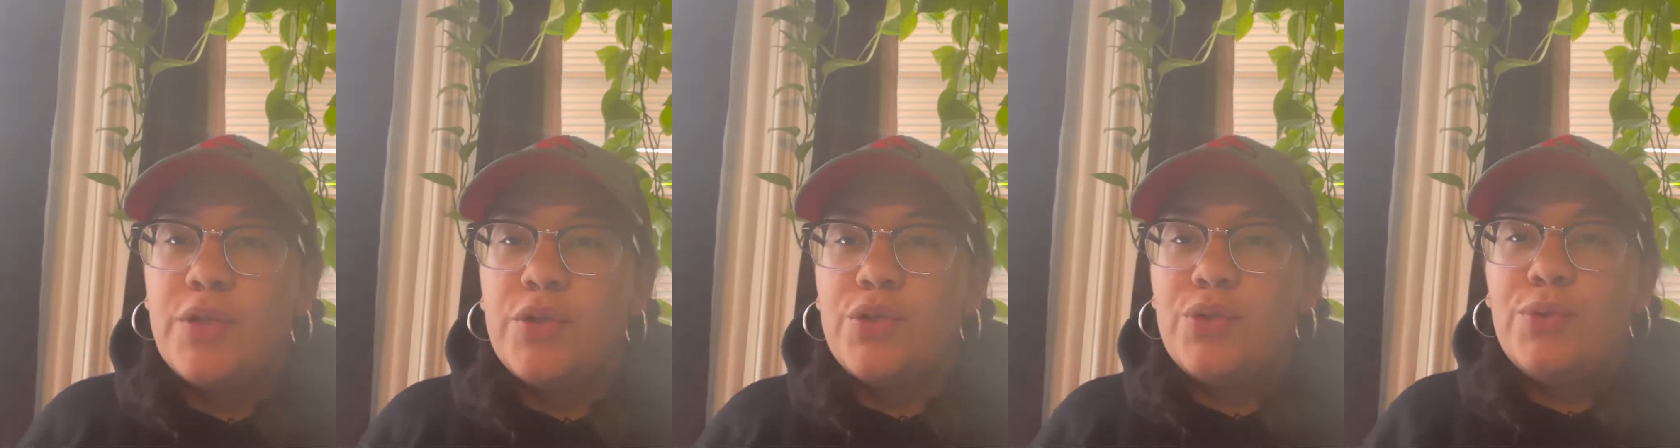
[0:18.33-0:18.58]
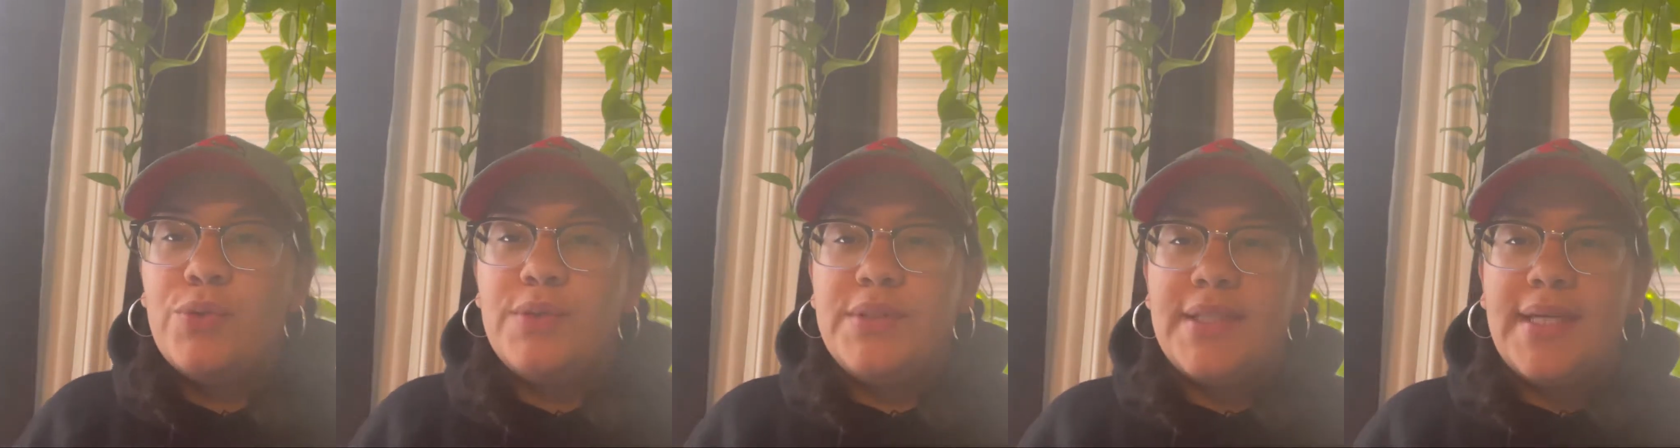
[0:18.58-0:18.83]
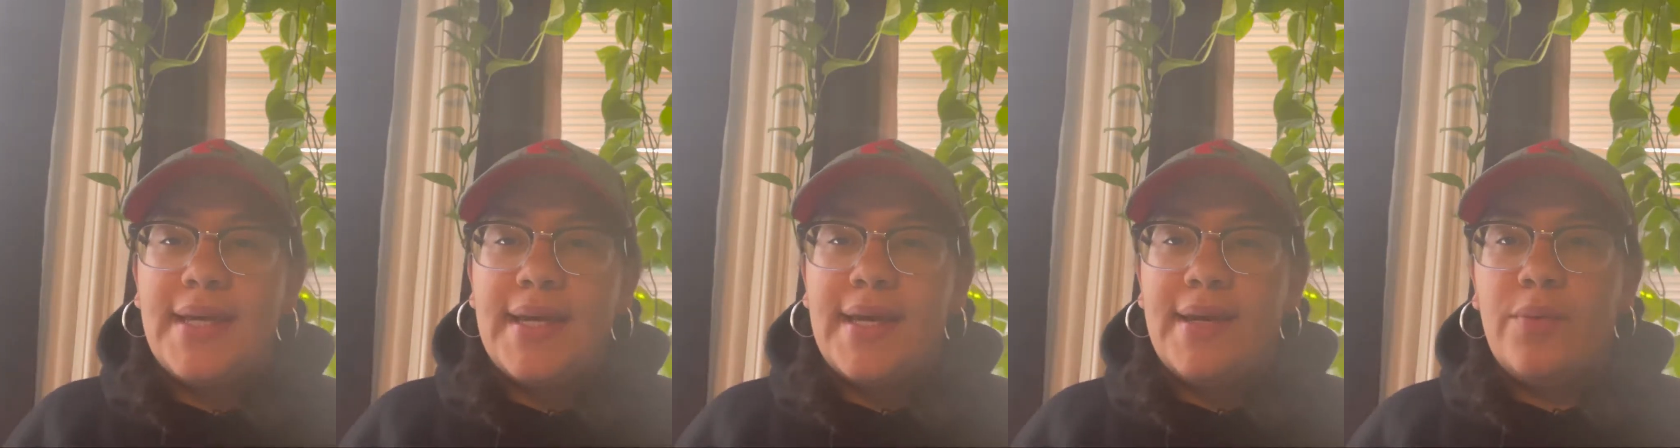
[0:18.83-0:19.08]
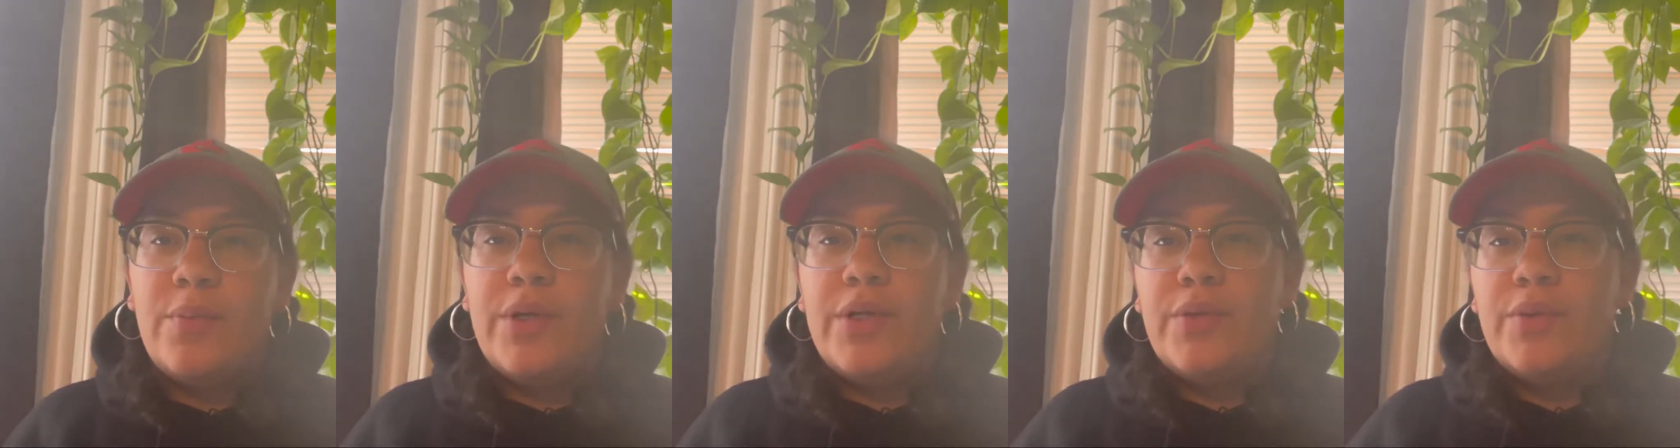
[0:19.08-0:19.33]
Today,
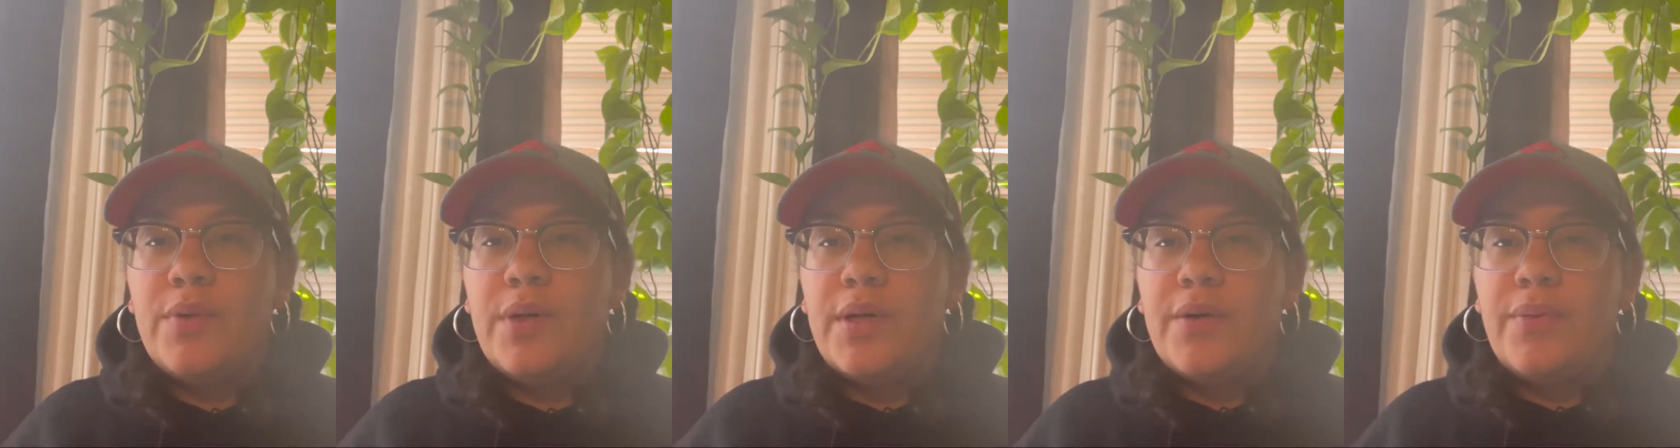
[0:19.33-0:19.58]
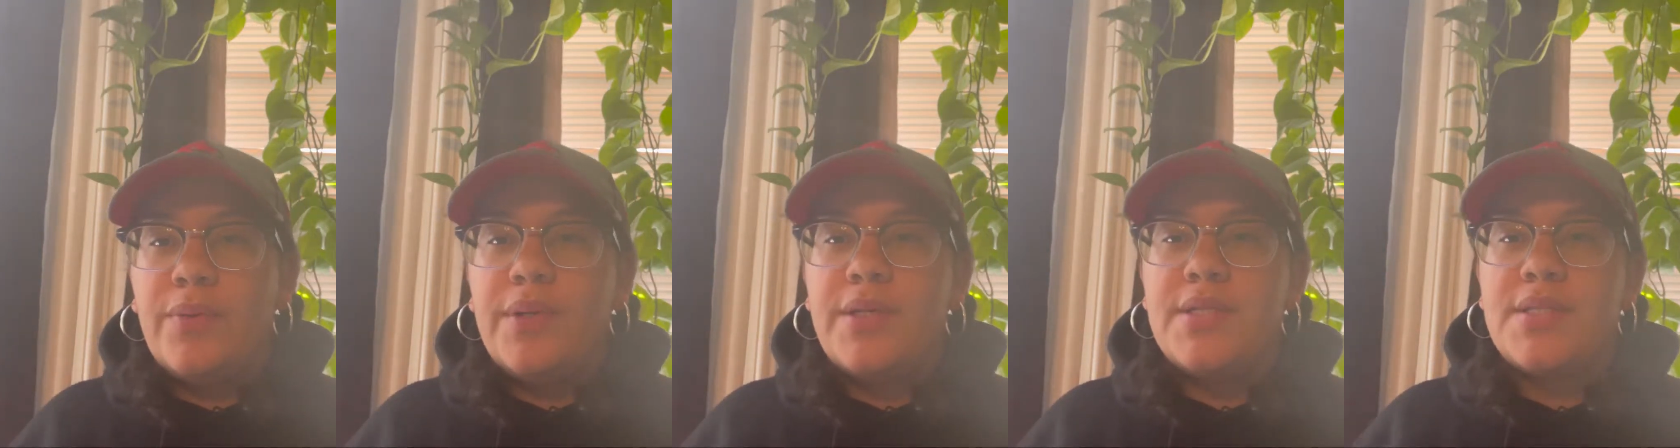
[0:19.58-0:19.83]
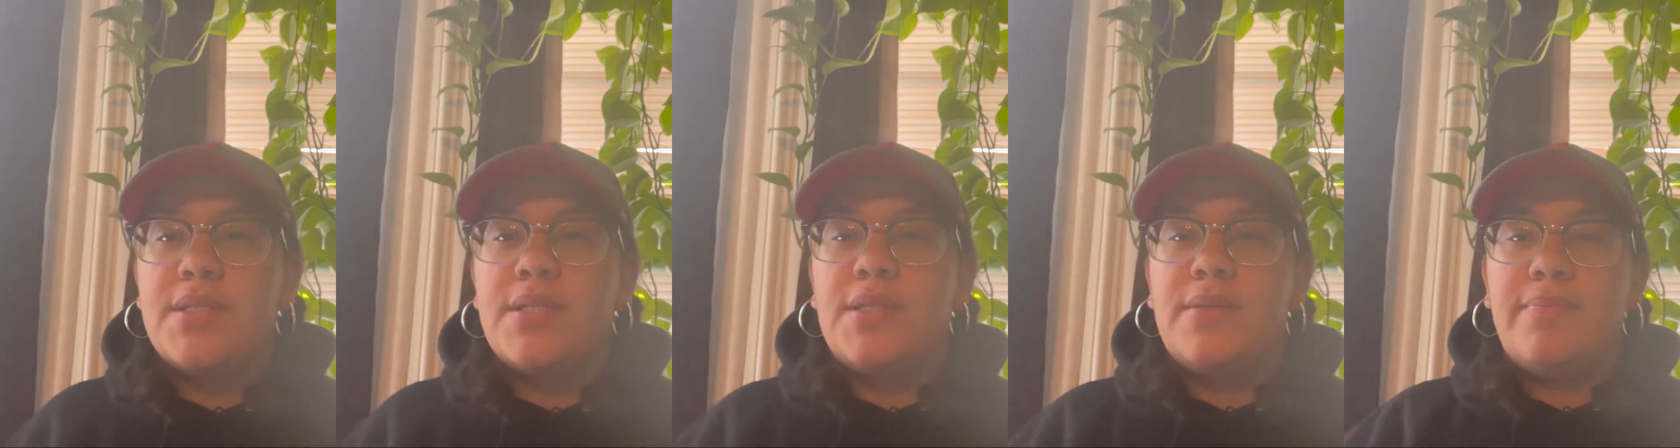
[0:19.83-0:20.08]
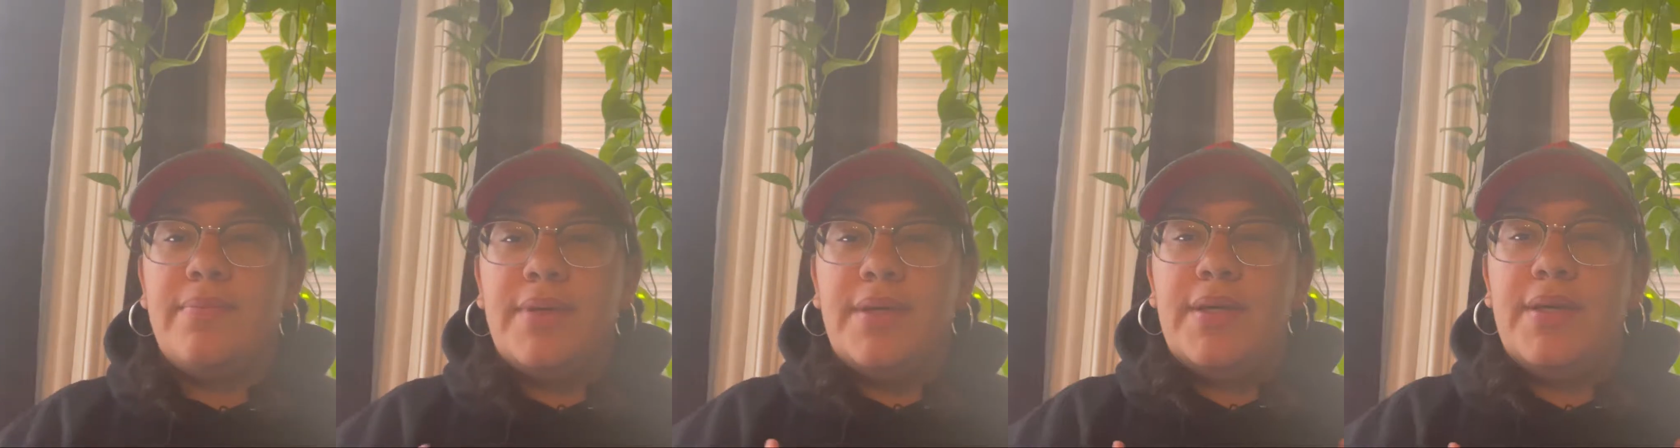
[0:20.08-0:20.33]
what you are going to see
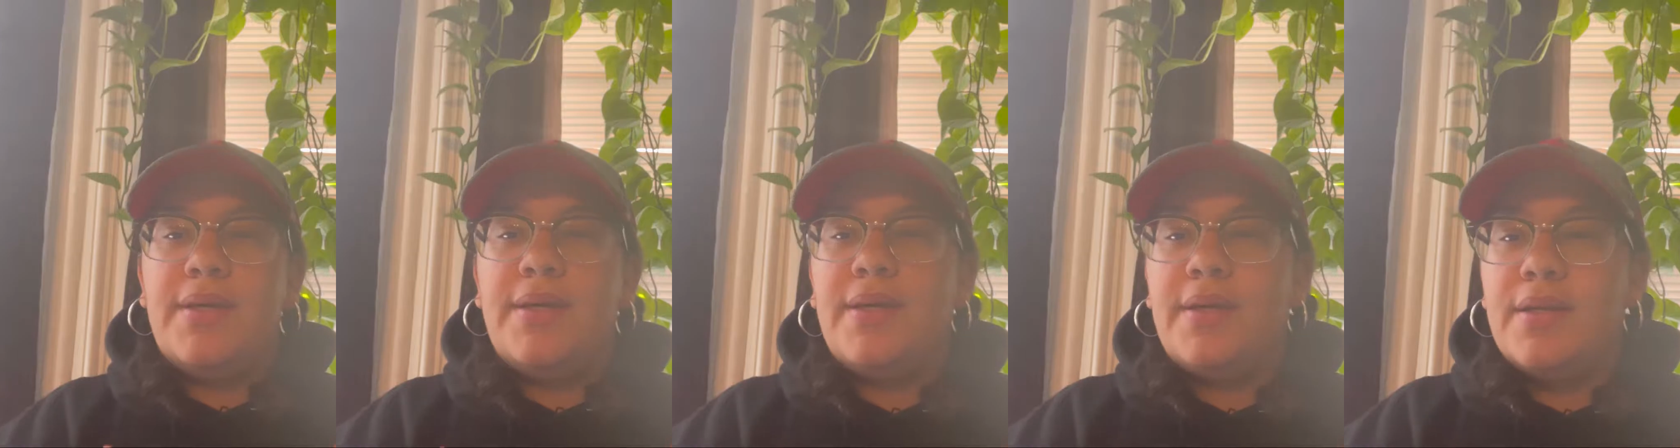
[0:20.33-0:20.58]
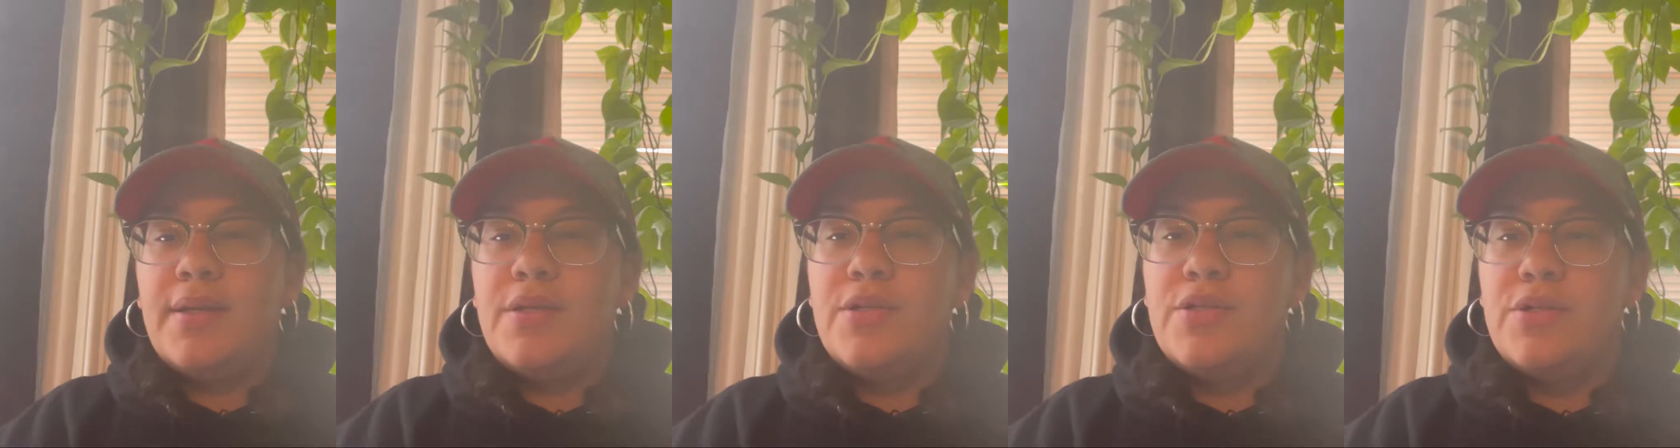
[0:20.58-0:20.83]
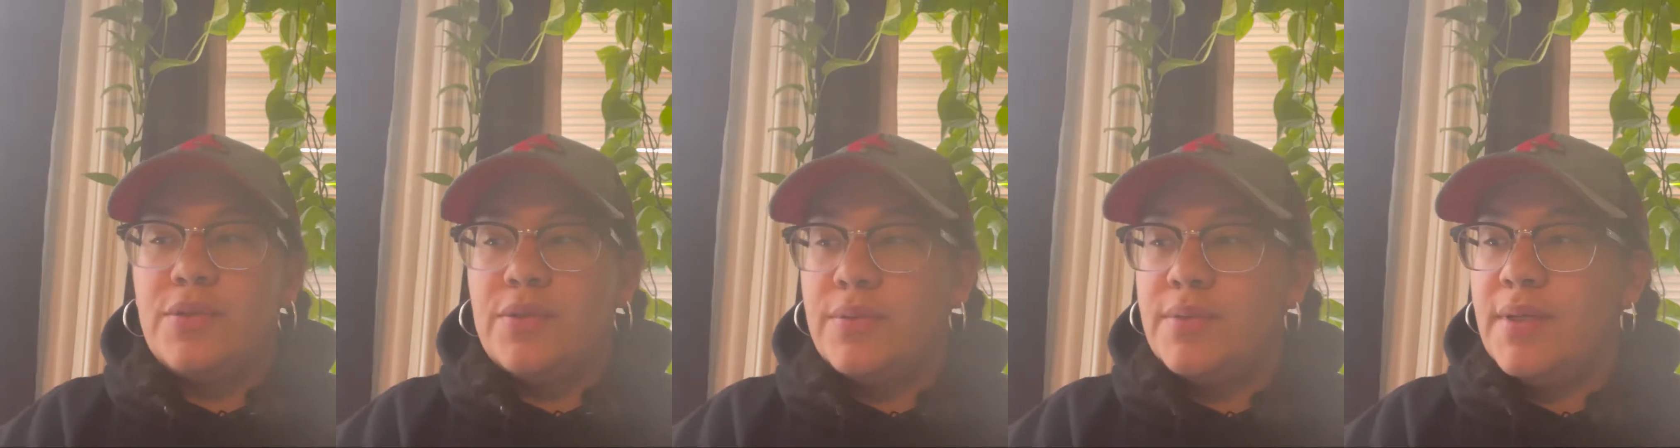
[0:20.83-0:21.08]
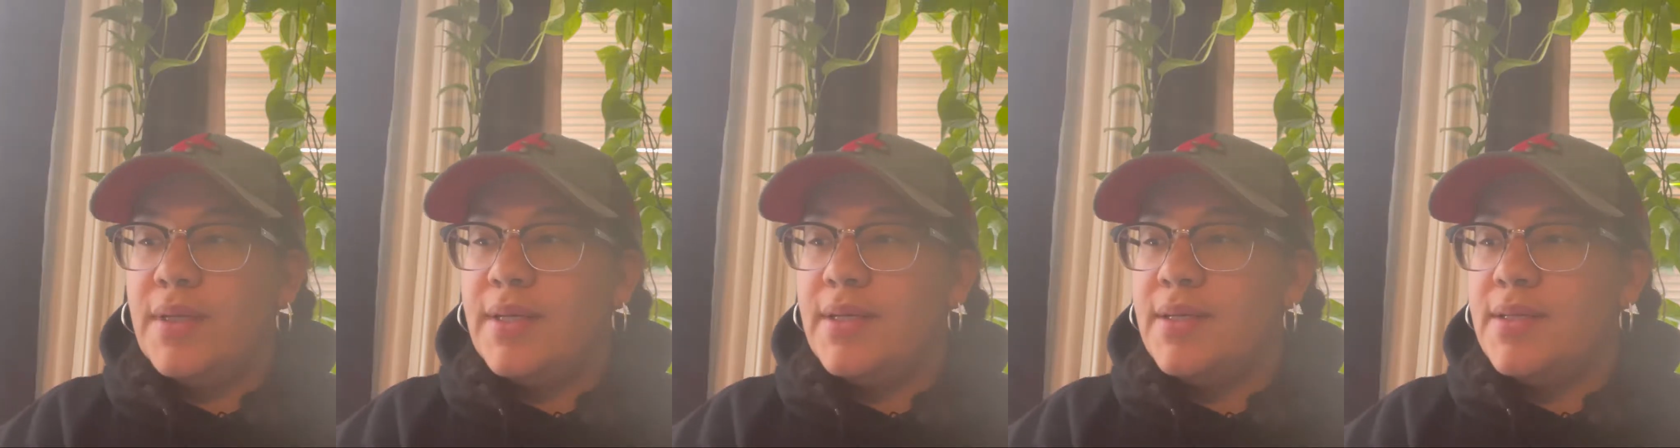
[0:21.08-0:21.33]
me do
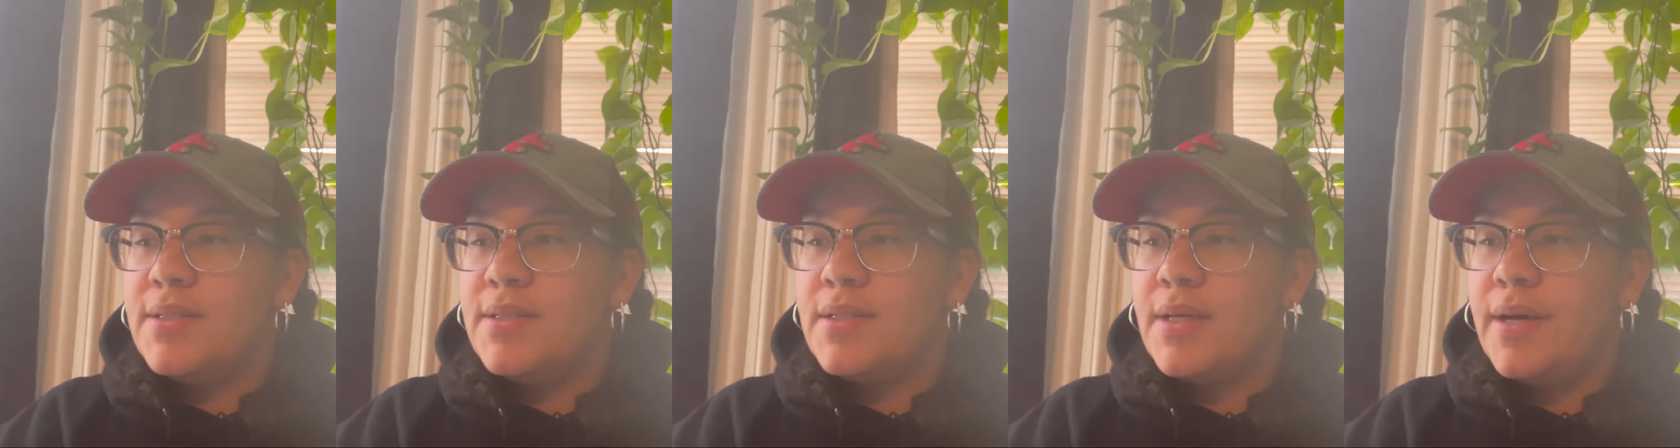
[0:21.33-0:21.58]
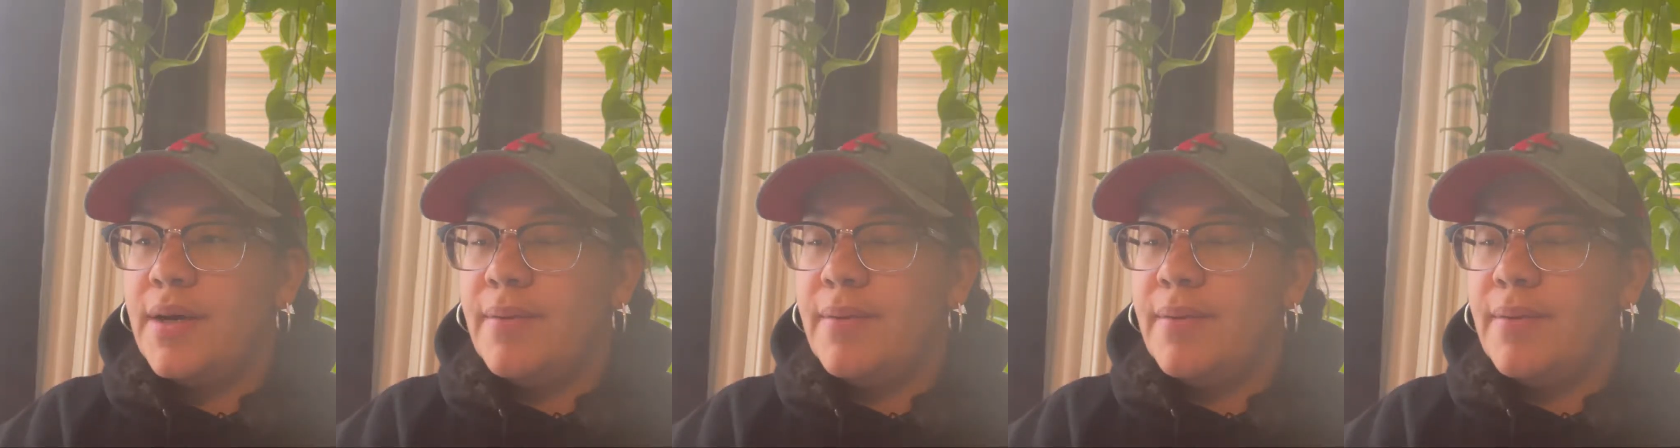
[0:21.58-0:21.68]
is